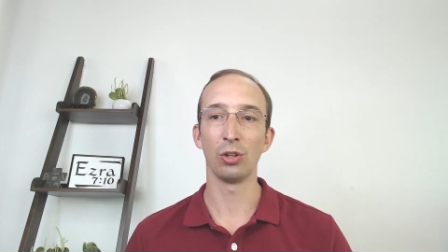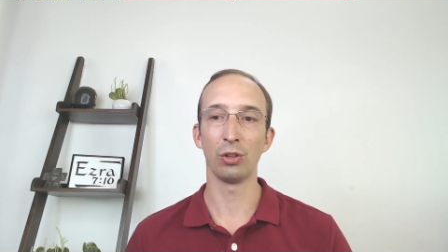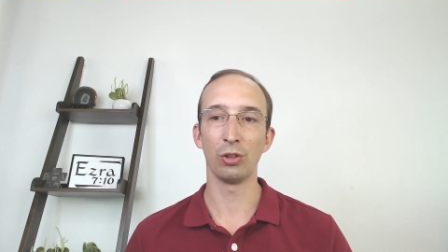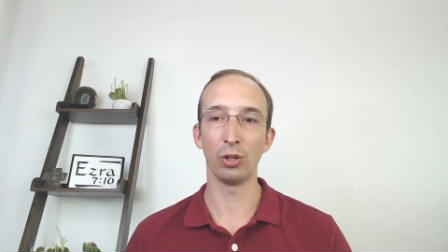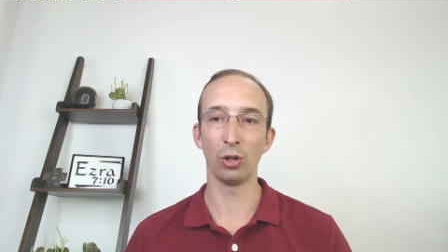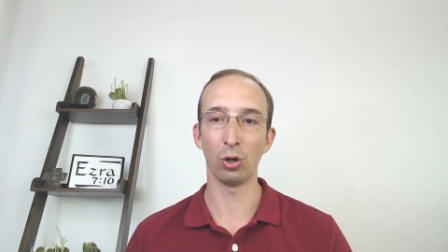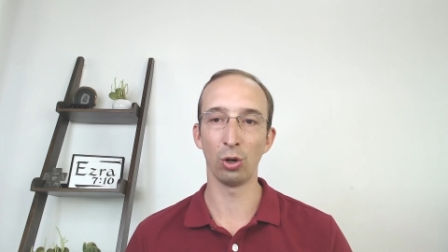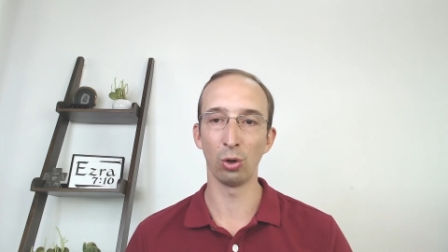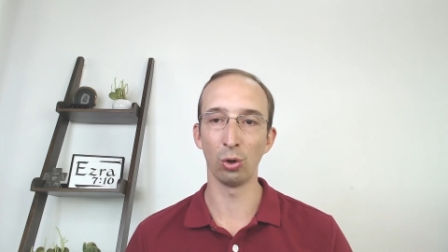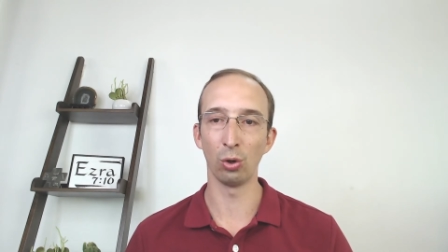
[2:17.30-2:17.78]

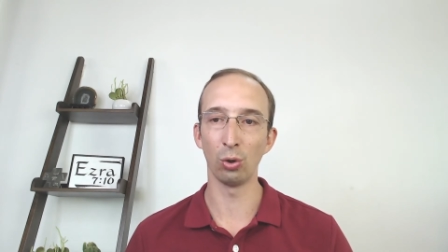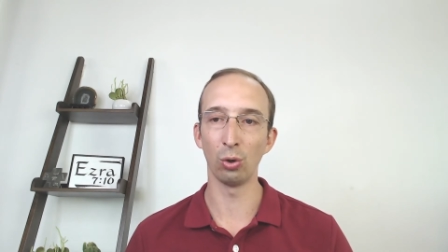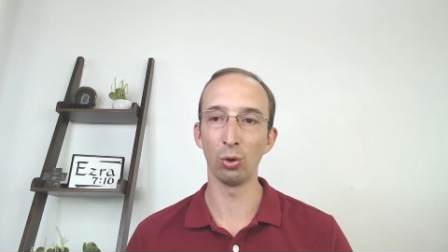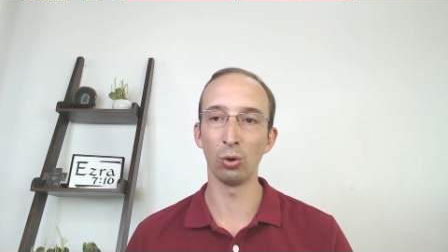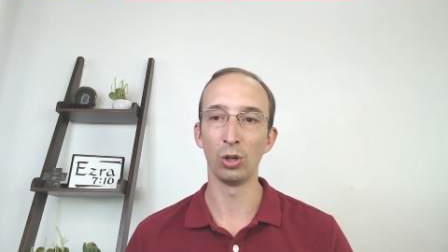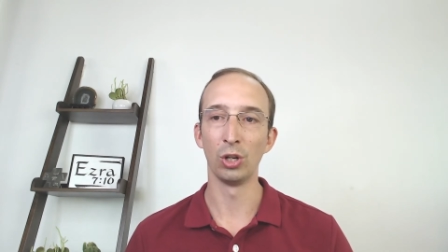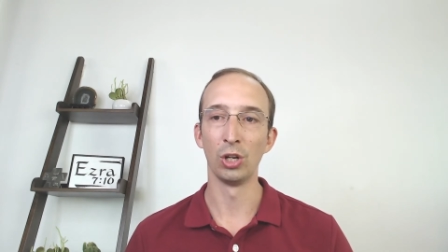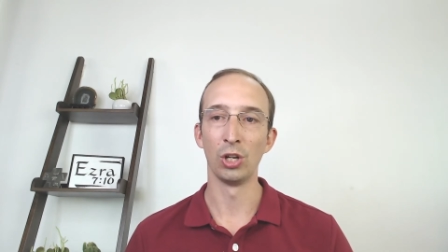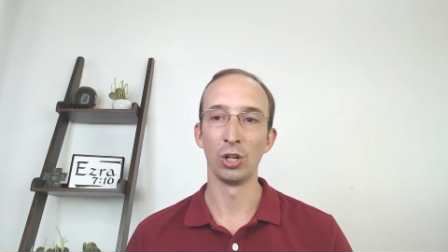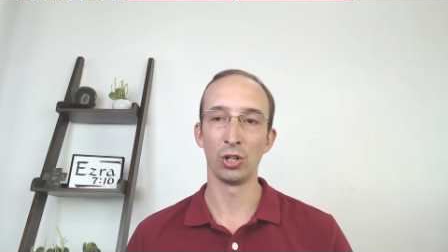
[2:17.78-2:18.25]
the
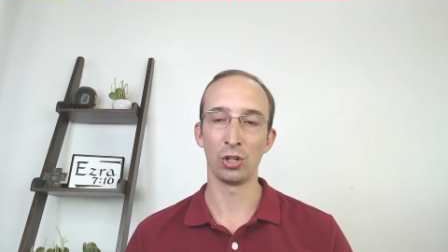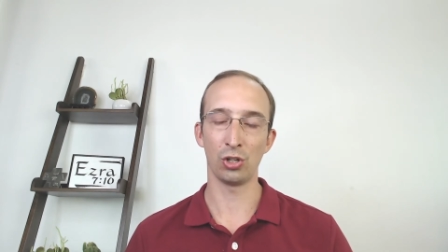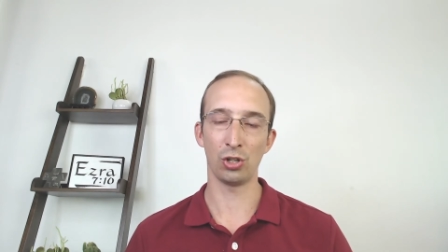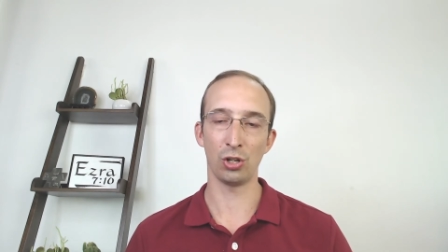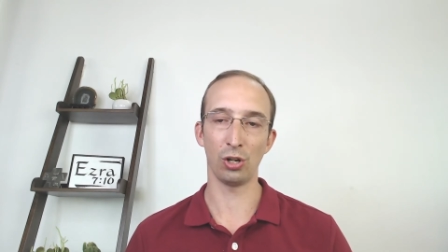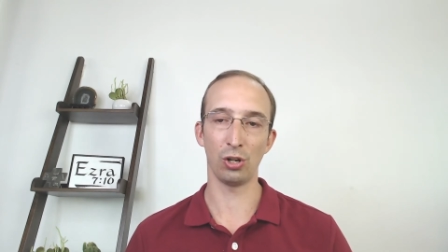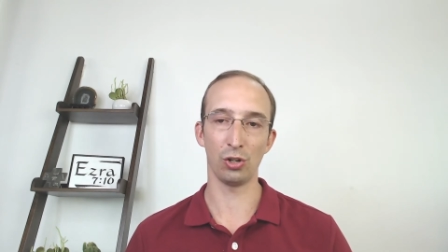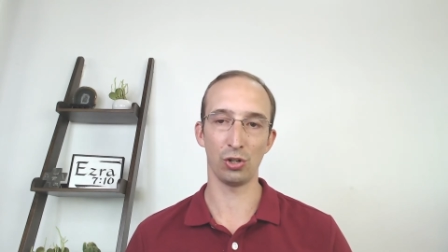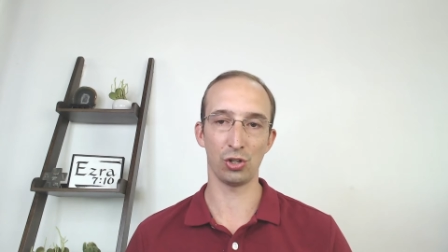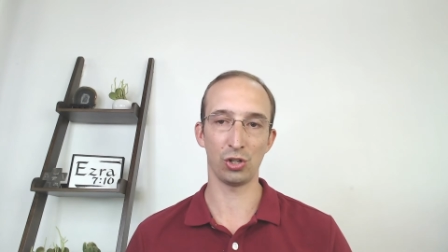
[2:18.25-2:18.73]
whole
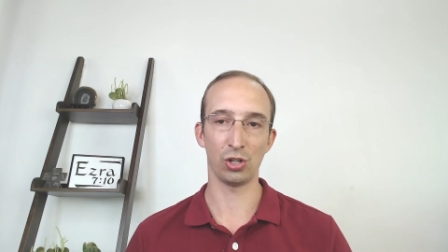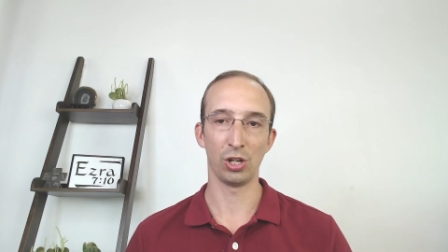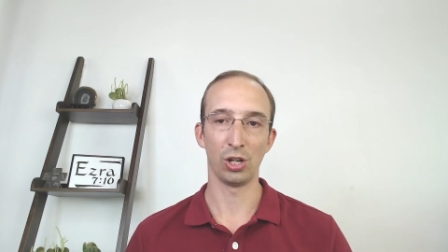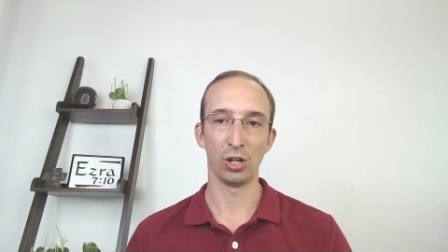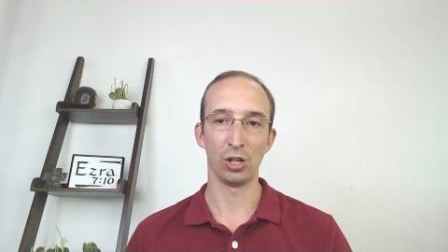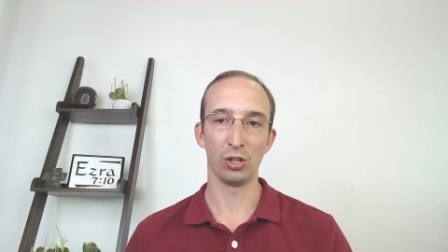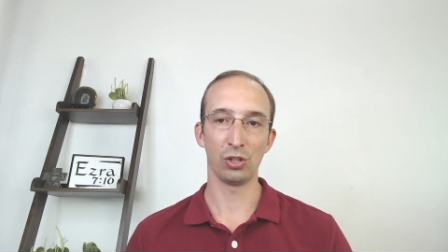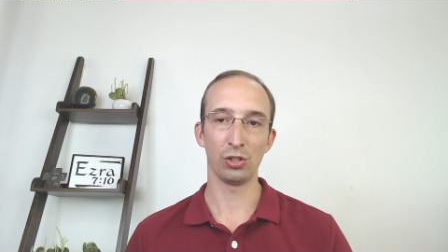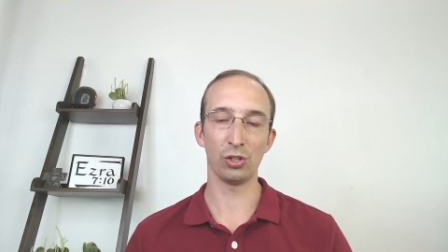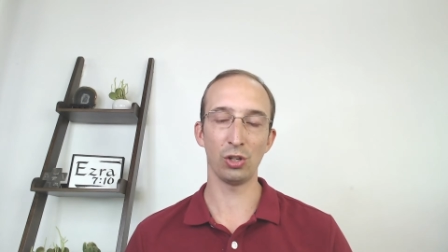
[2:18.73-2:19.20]
church.
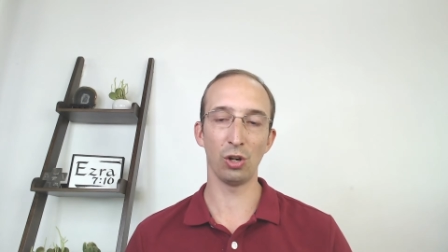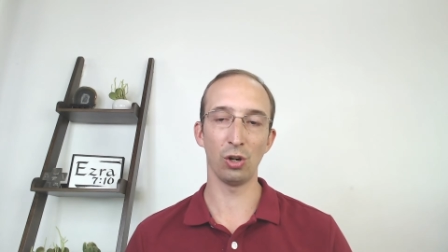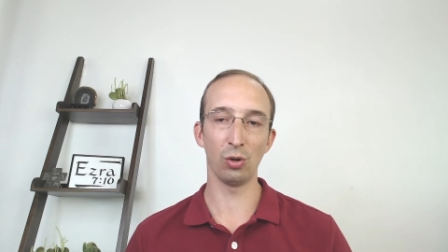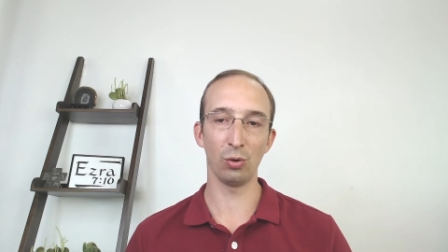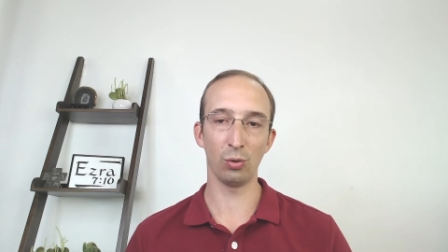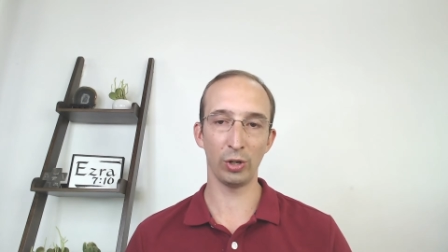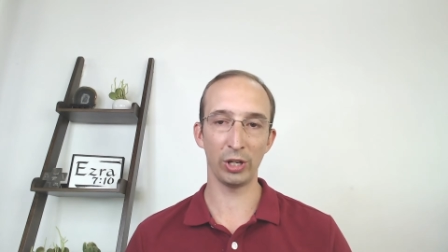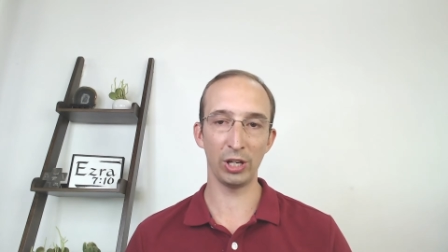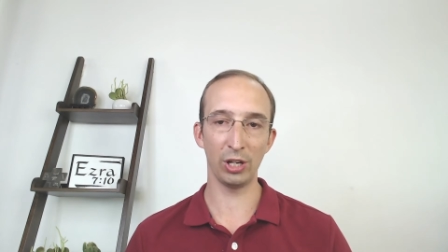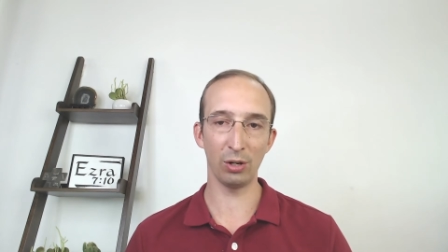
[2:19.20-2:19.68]

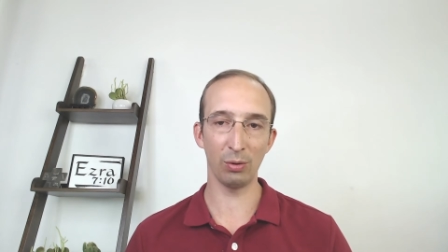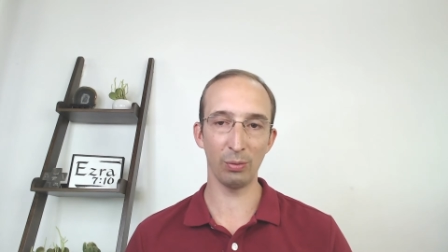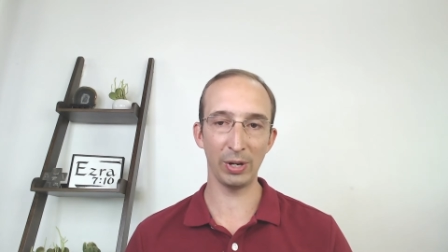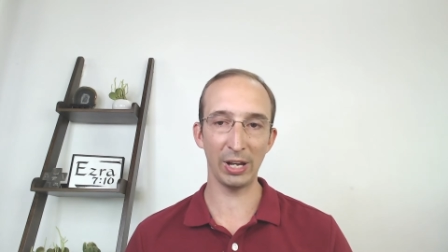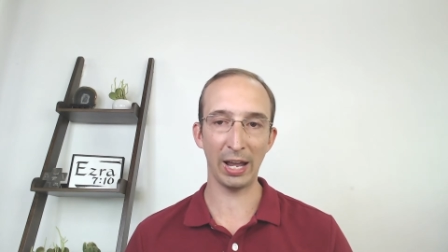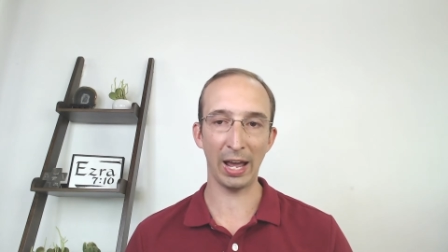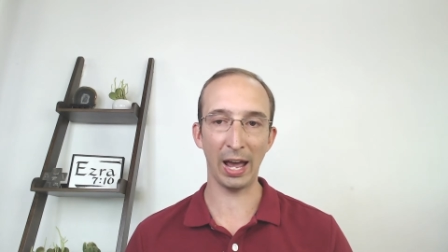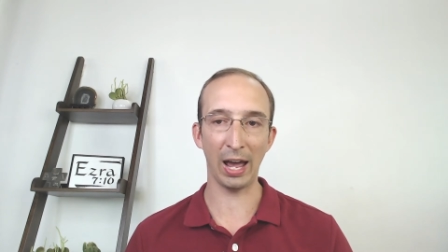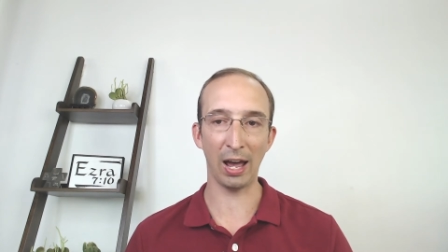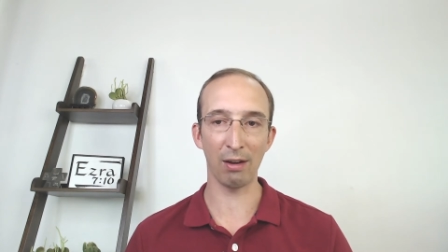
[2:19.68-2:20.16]
So here
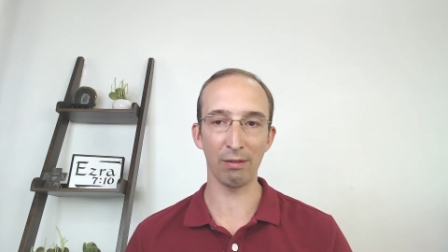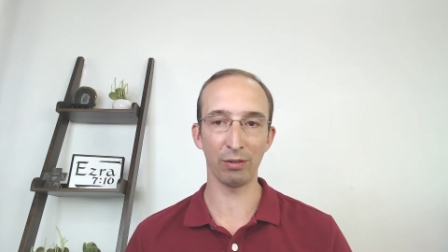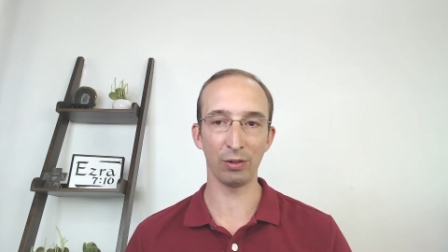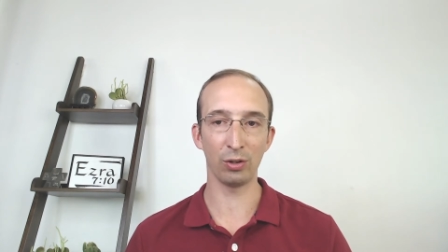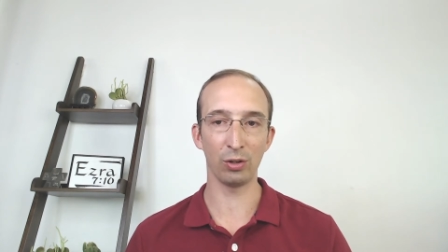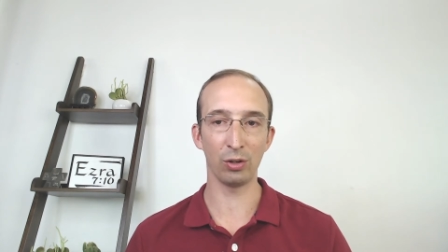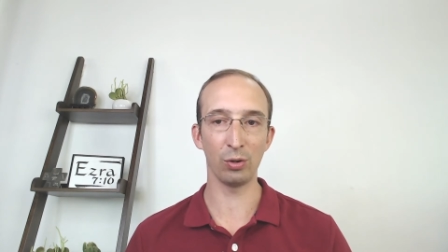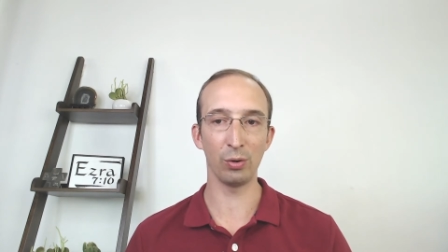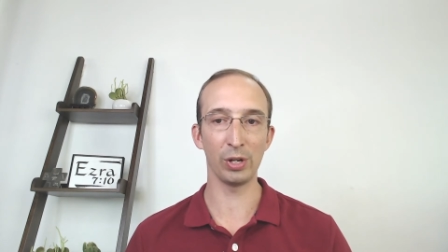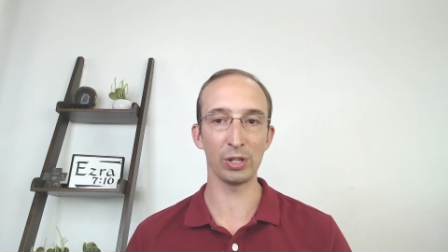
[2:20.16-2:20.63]
we have
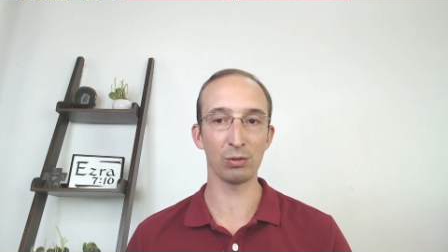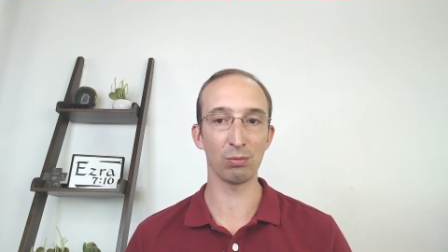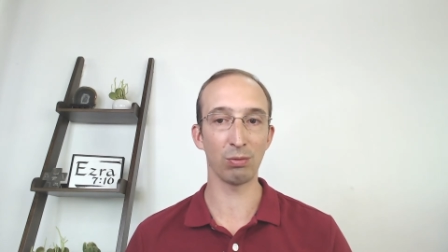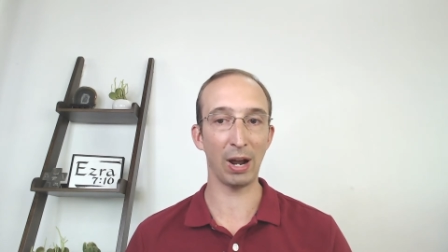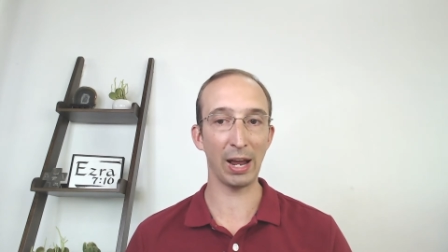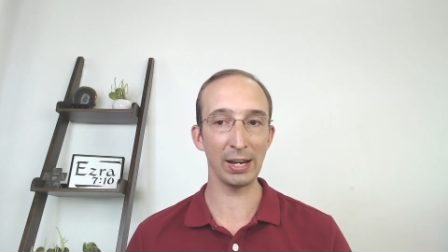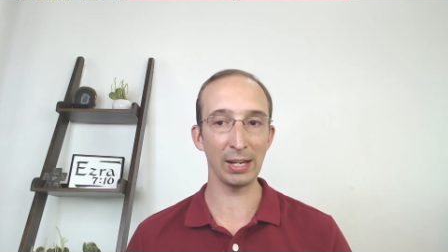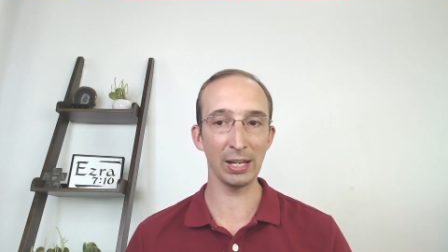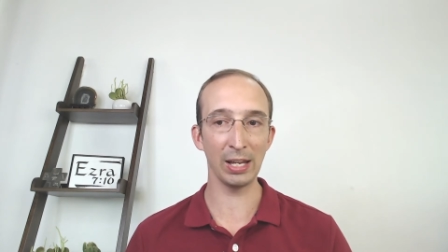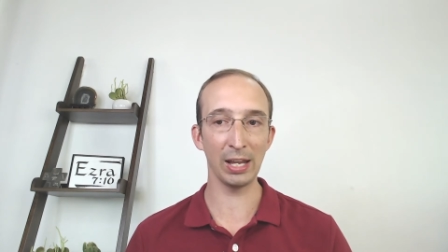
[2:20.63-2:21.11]
who is
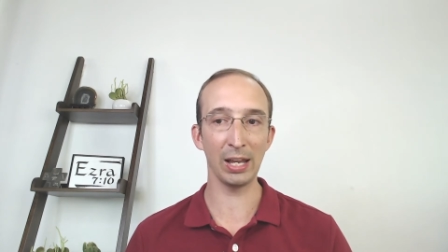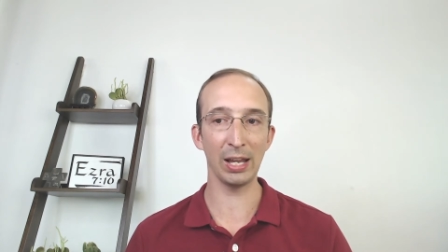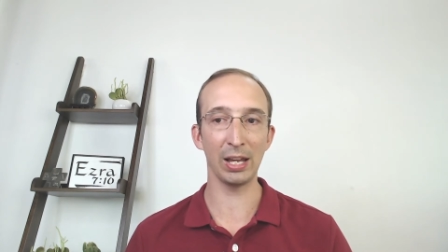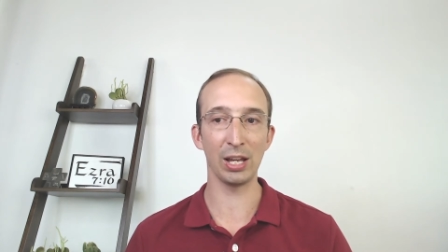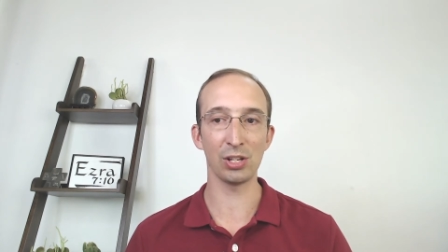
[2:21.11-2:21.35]
writing it.